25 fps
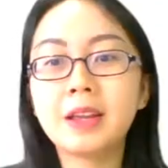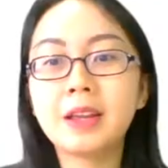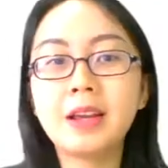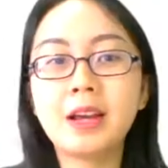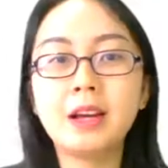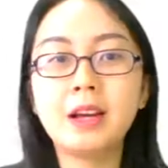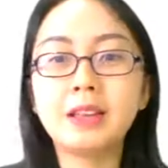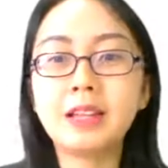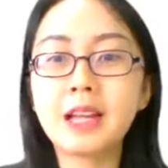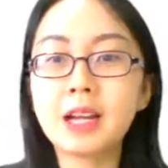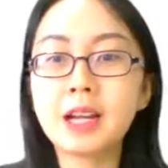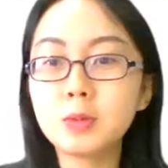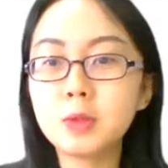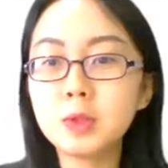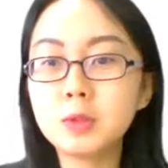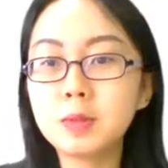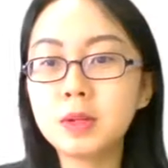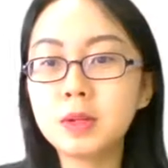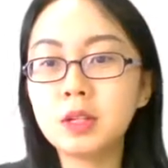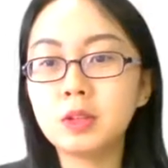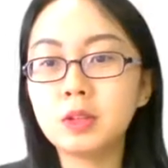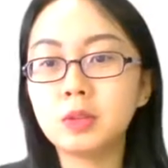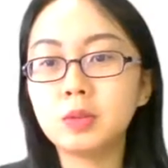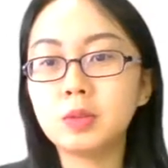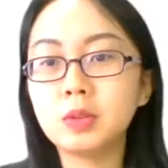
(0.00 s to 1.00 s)

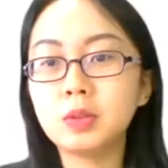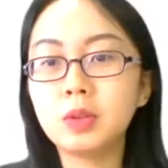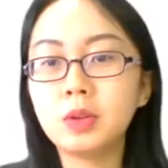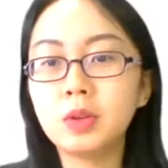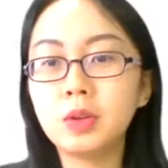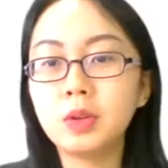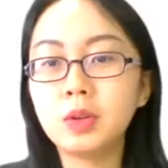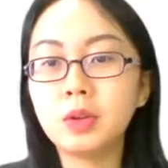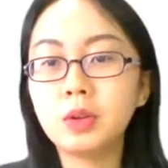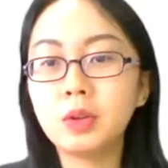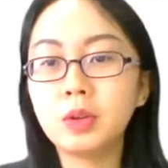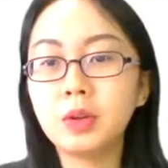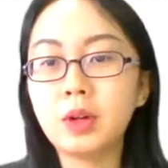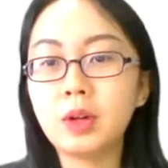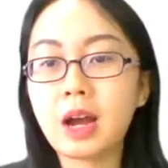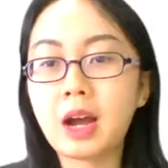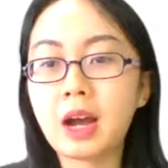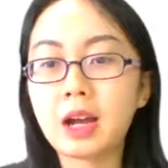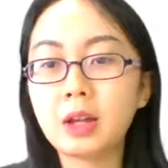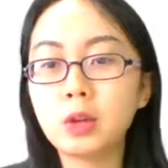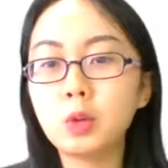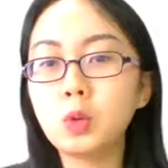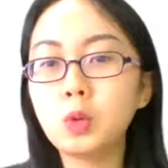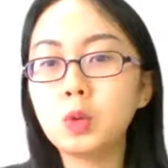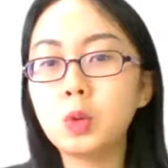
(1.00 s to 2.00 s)
Announcement,
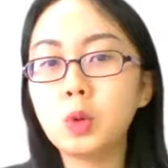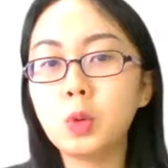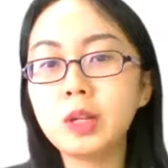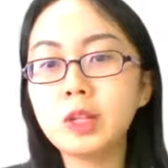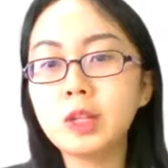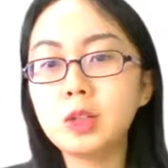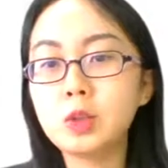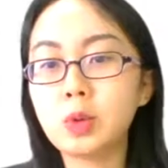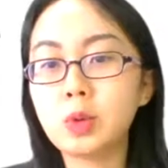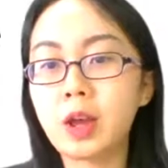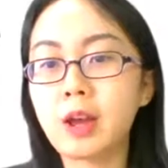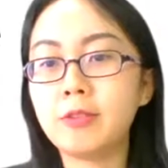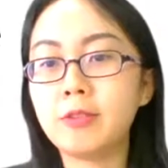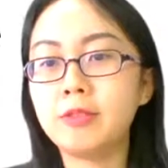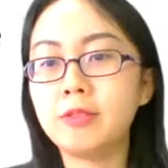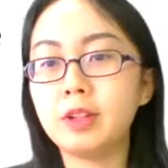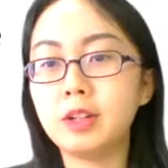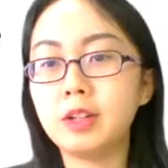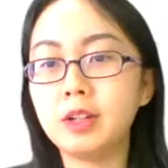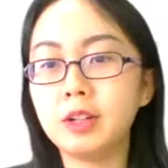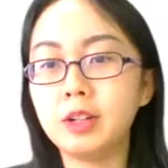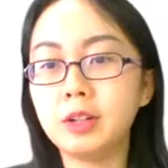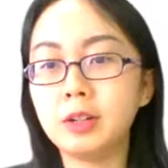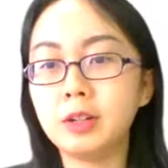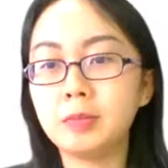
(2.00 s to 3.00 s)
are you going to have
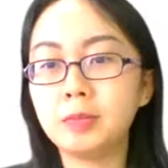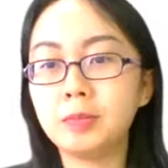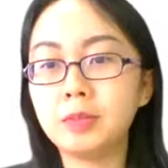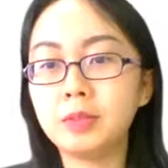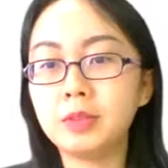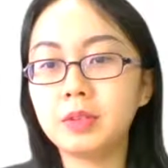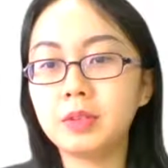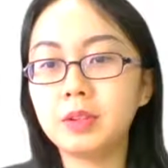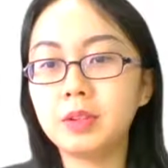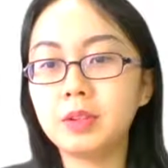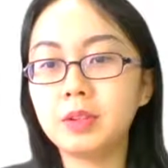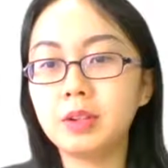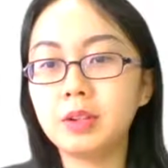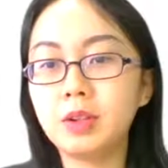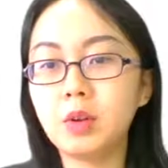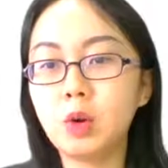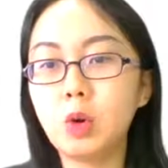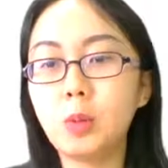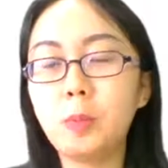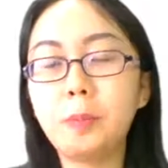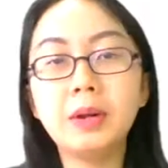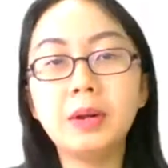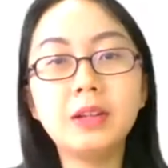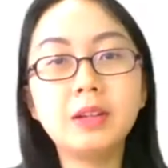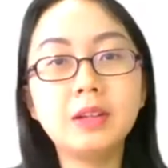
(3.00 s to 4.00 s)
a
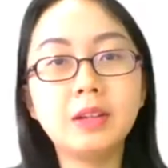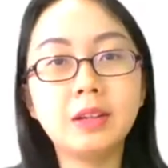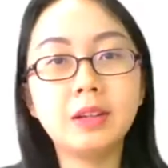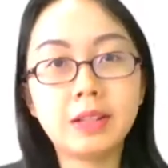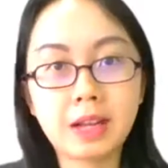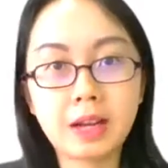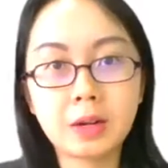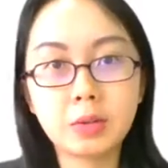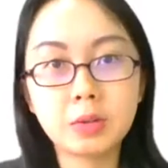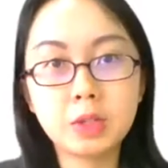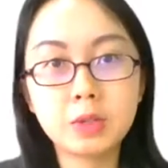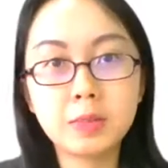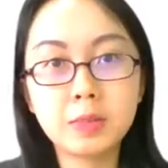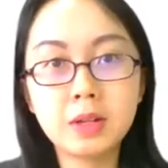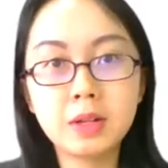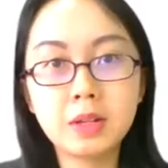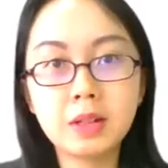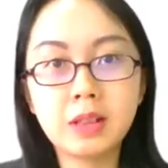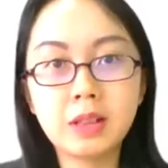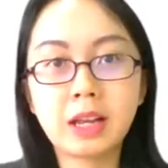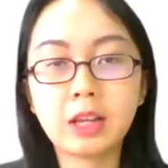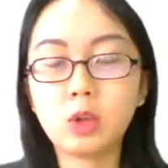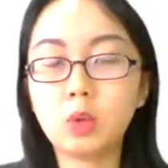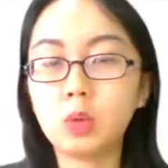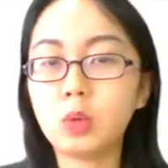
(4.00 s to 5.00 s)
open announcement,
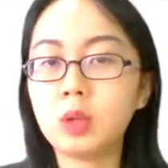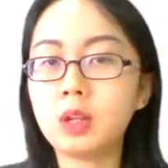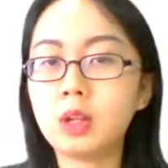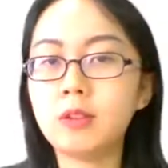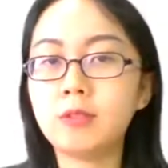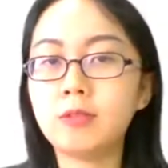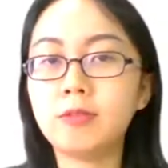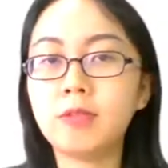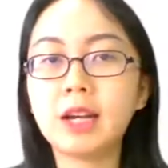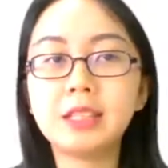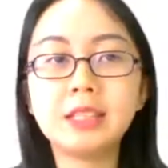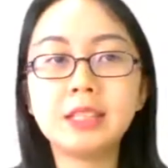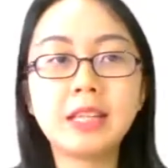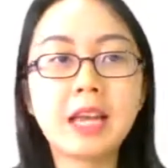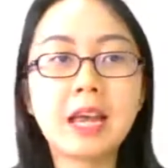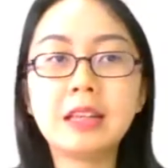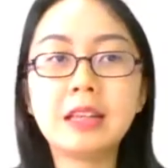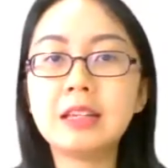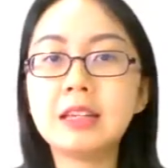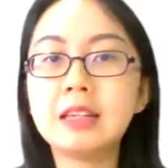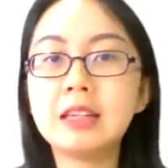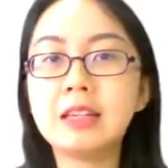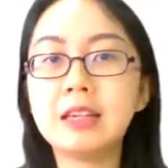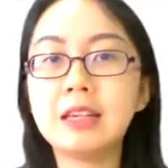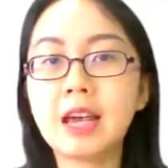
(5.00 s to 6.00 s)
like you invite
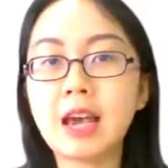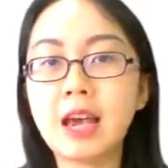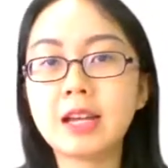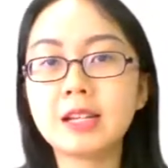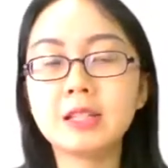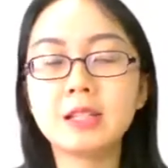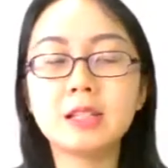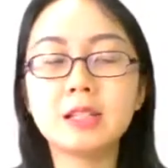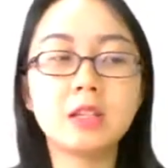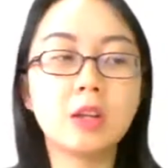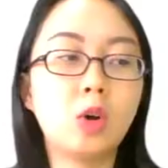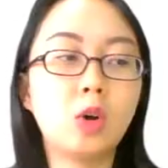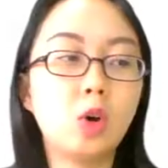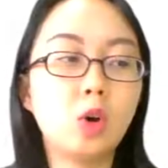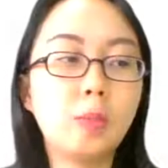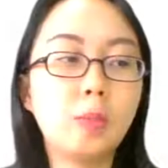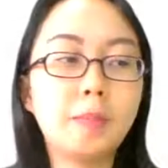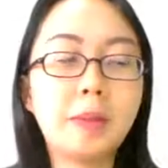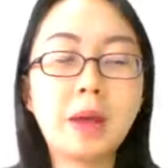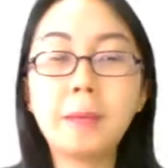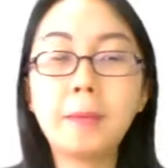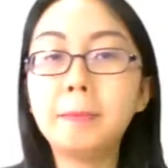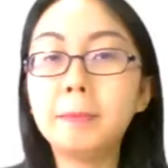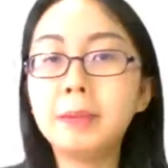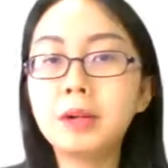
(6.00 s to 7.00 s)
any guests or
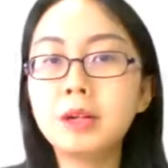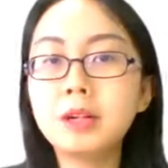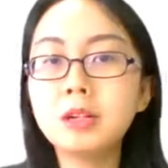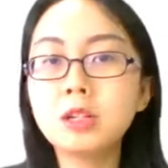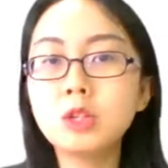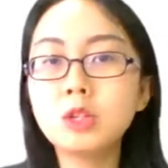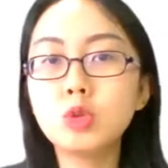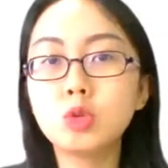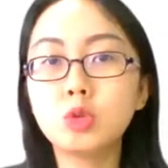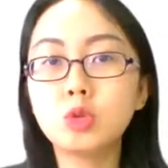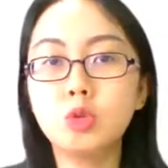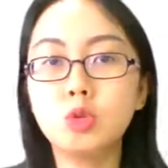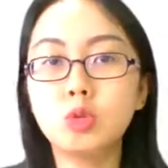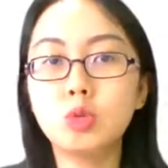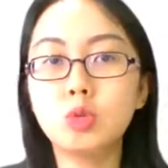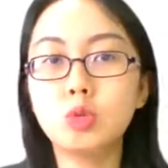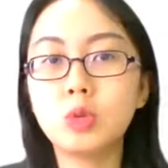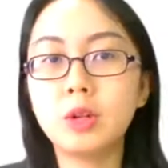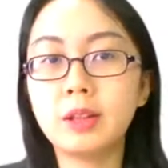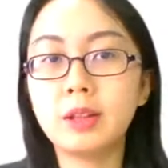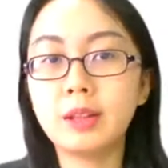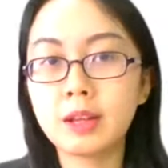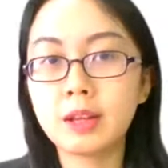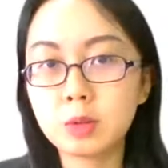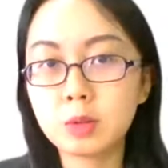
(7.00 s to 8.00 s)
members to do
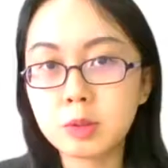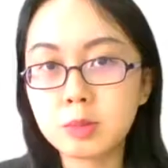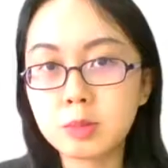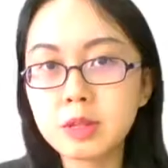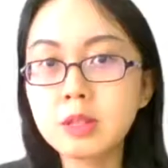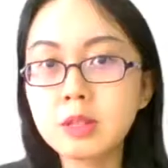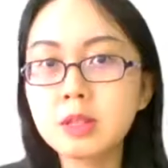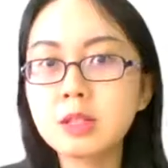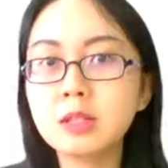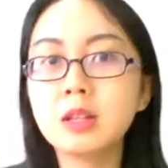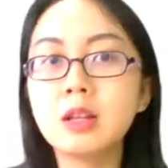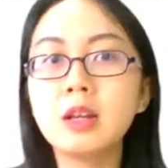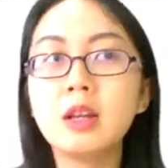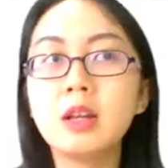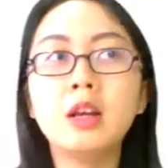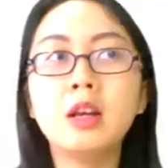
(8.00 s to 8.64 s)
announcements?